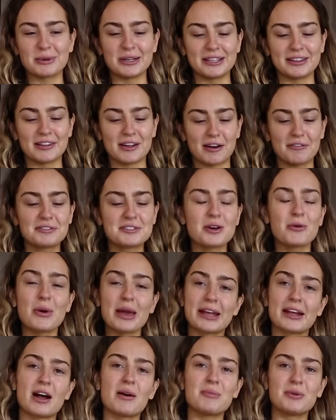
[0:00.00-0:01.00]
We love to
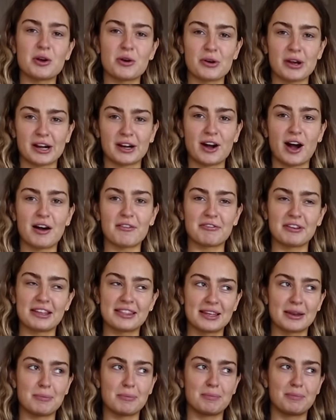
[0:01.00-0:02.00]
wake up, go get coffee,
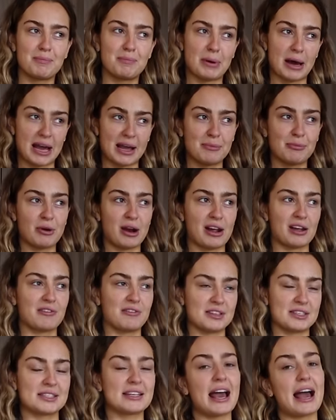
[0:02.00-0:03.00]
and then buy
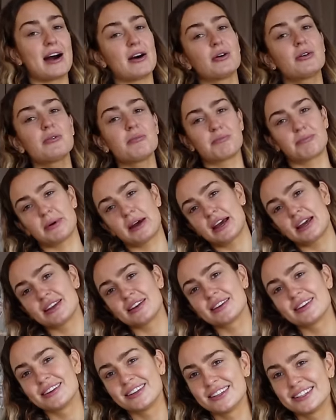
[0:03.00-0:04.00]
breakfast out,
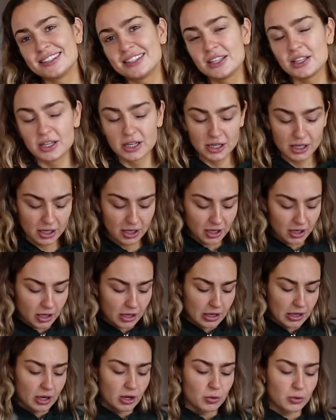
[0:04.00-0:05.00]
but
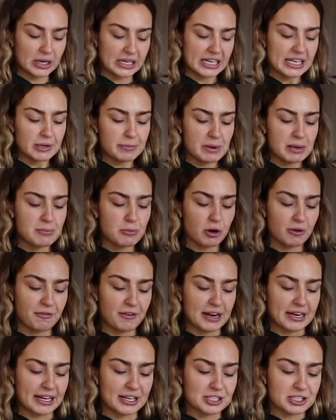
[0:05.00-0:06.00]
we need to be more
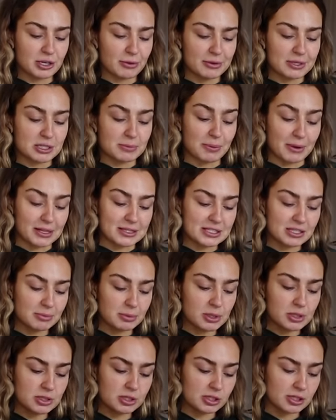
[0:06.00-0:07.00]
financially
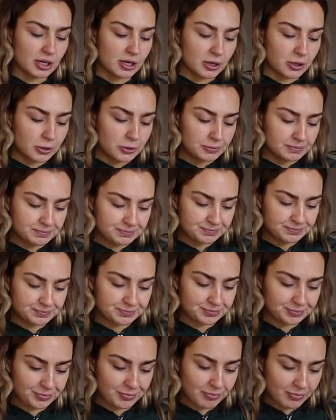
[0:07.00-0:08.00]
responsible, so
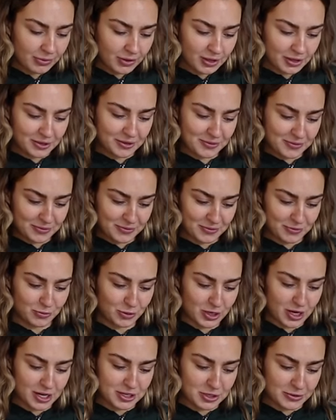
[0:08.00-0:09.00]

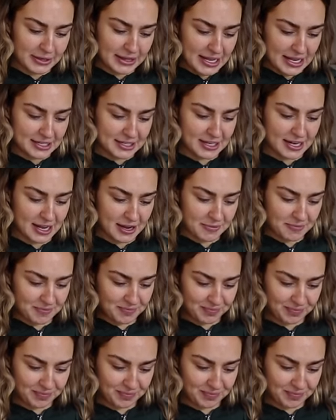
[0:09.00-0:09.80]
we're not doing that today.